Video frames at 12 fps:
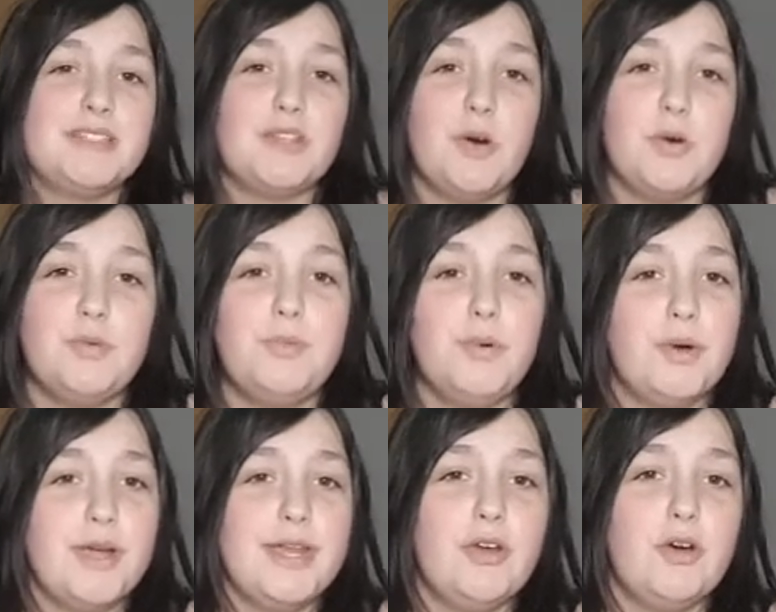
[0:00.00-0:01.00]
but it's the
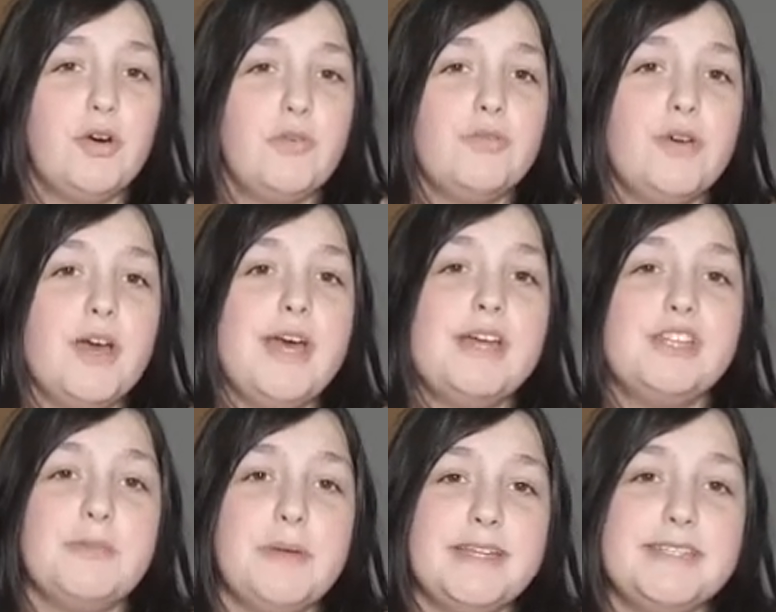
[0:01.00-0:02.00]
whole point of
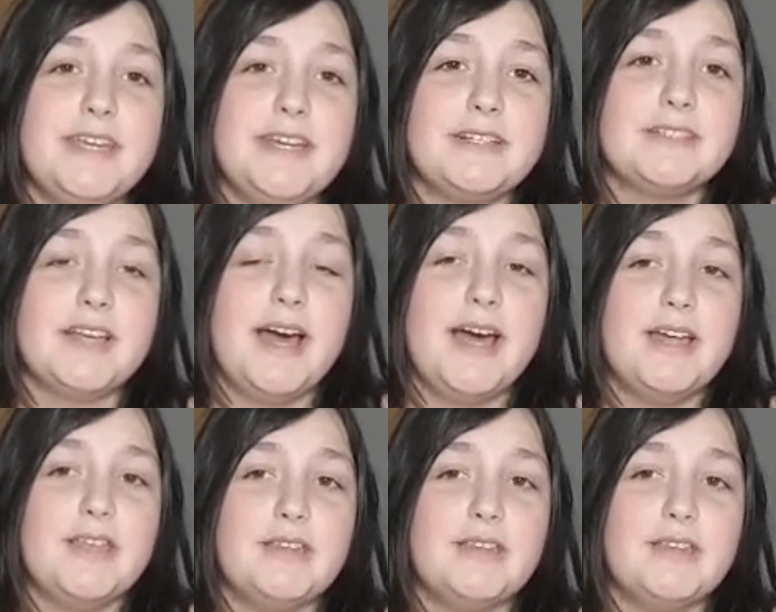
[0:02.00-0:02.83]
gymnastics,